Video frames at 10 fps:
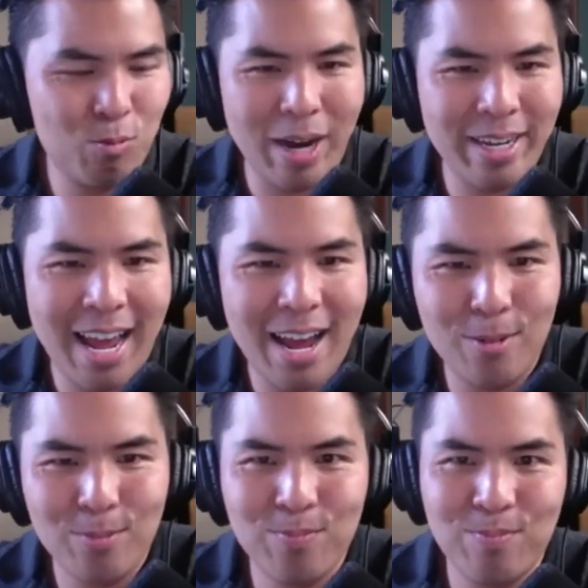right
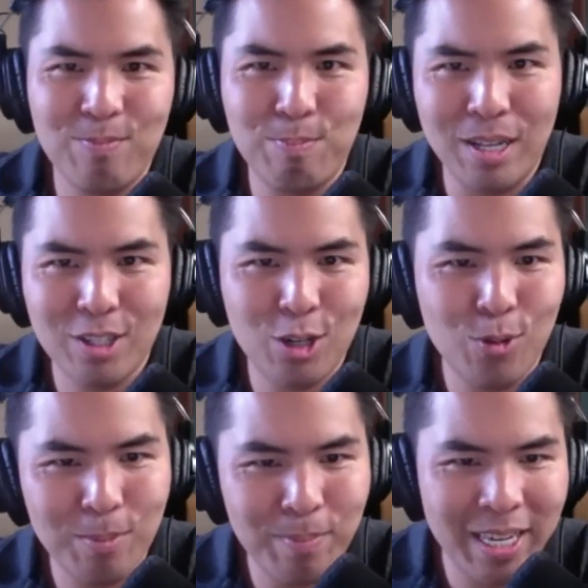now, plus
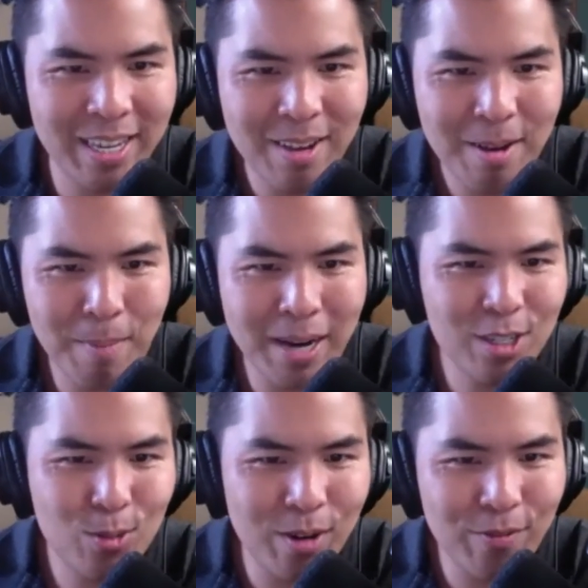two in me,
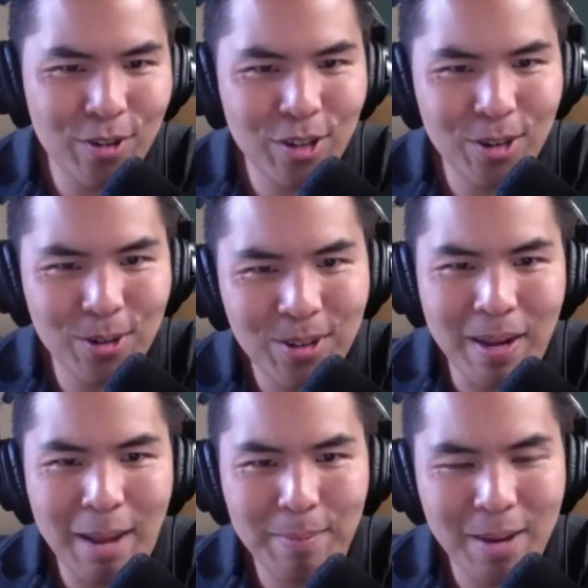minus one for you.
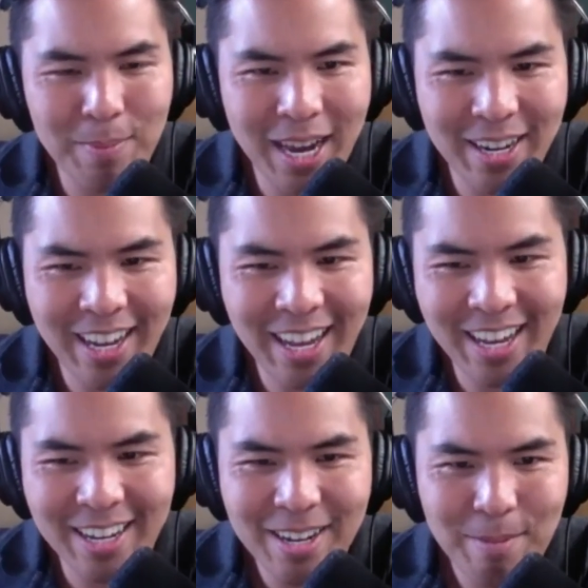I'm coming out
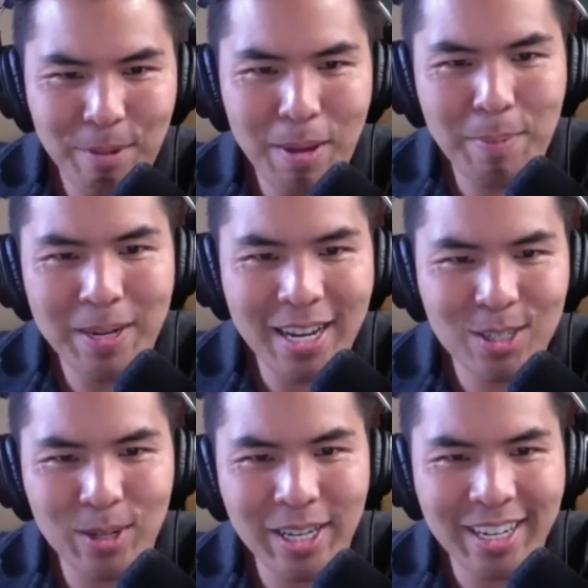ahead, but maybe
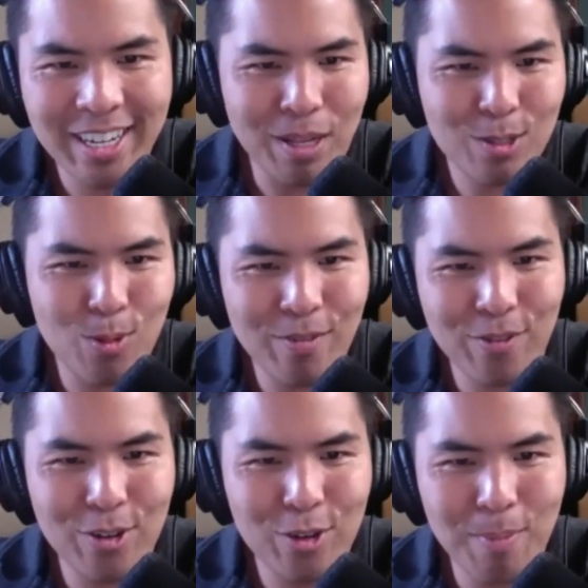next week, plus one
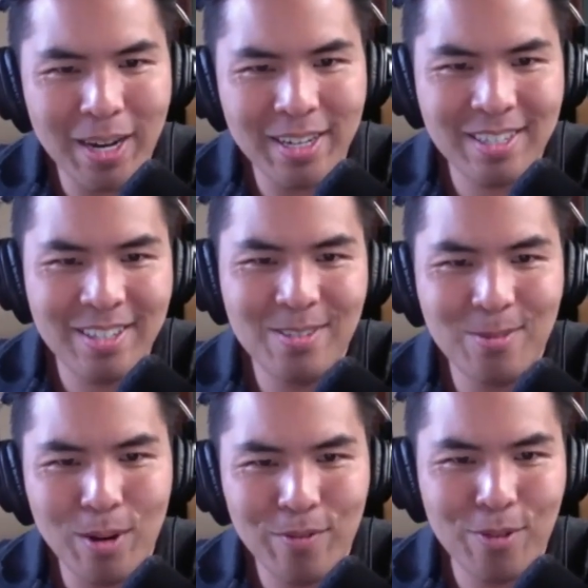for you, minus
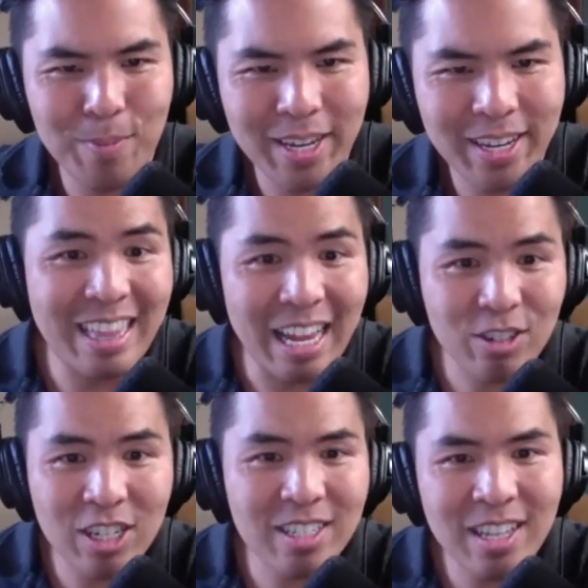one for me.
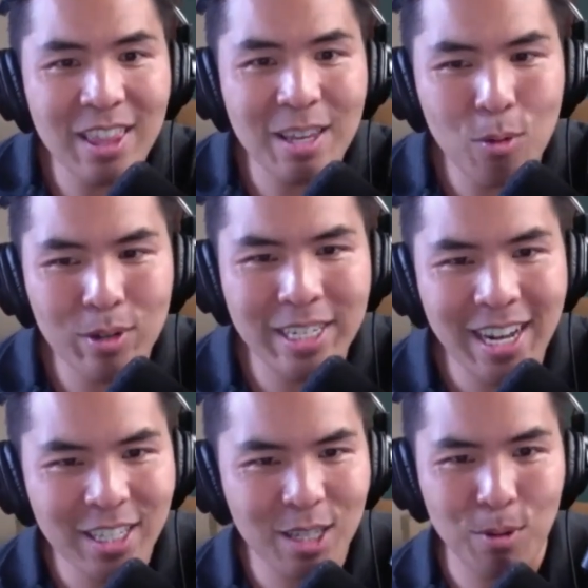There's just nothing more
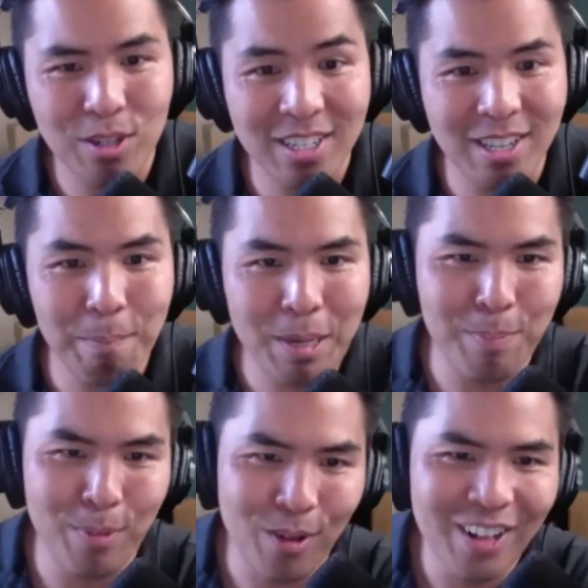detestable to some
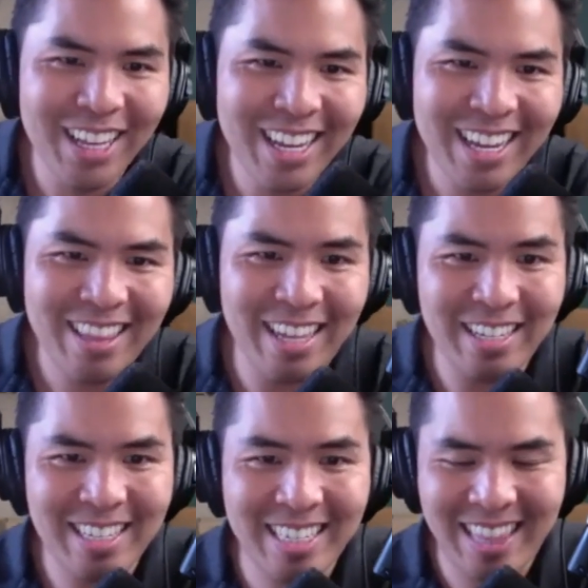people than
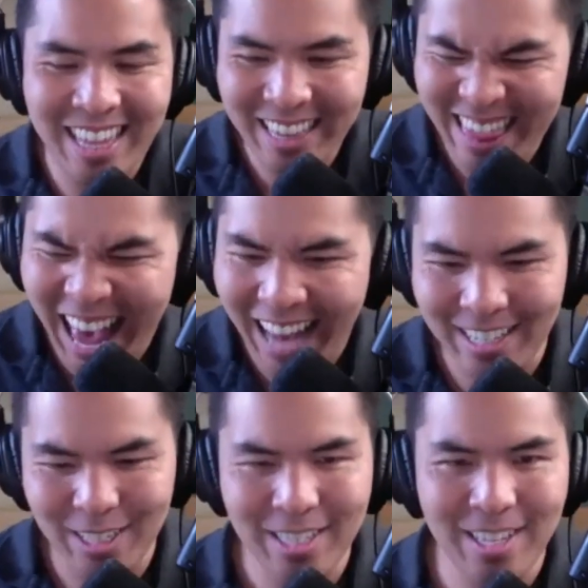to think that
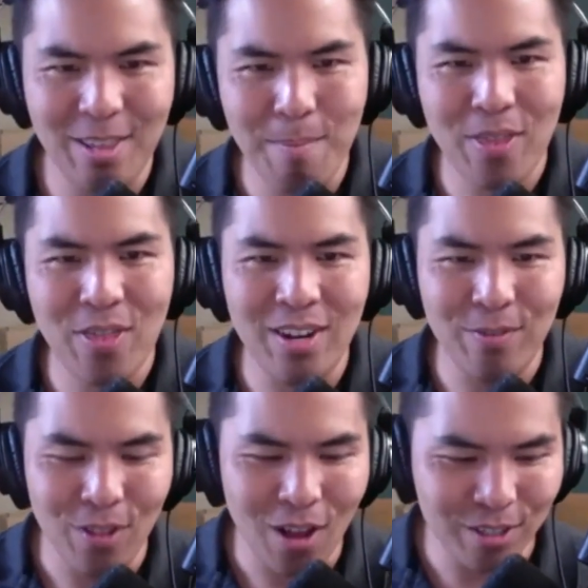is the method
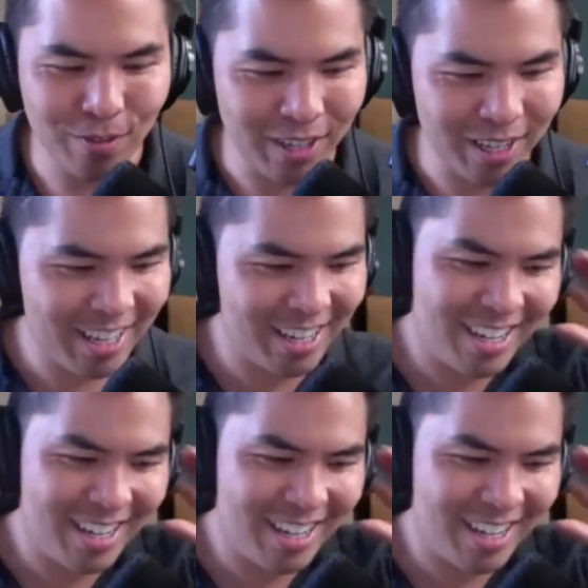of philosophy.